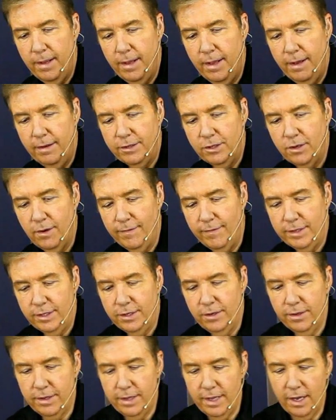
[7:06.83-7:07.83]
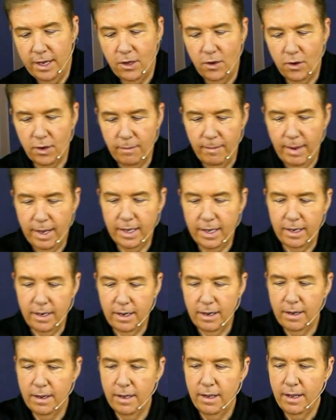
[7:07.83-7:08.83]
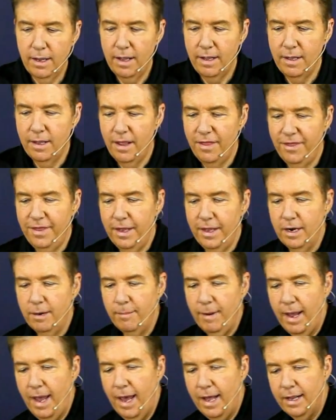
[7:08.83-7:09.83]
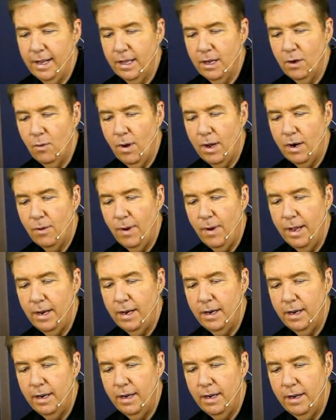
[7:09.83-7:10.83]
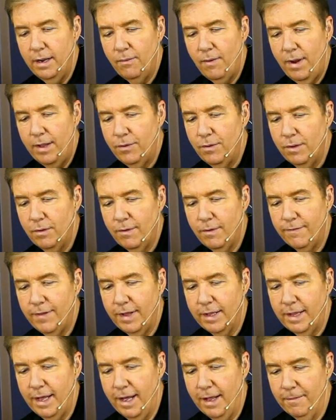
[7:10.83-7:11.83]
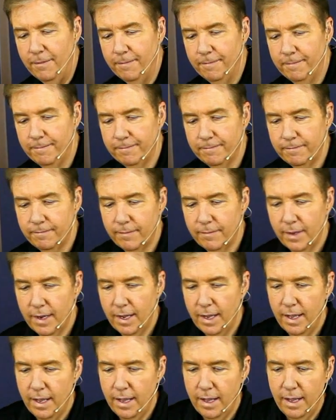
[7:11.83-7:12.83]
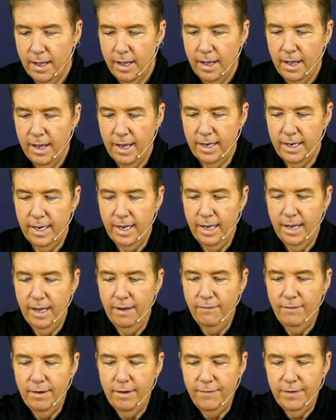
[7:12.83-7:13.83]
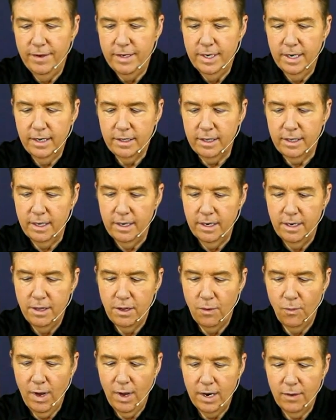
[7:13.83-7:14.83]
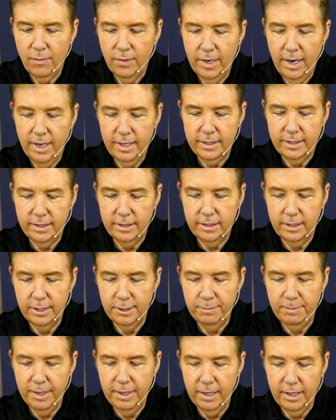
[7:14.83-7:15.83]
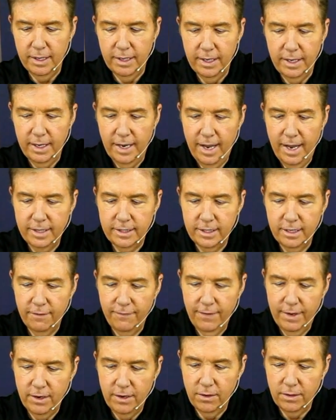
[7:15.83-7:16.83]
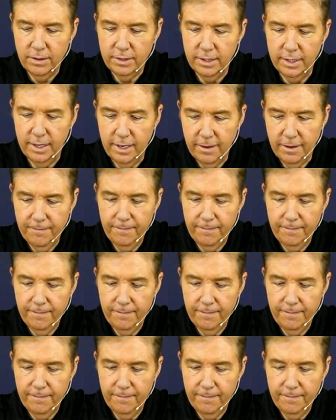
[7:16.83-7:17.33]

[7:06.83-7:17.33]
So if it's too thick, you can make it thinner by adding a little water right through the roof like that. And even if you tilt it, the water will not spill. It has little vent holes in there.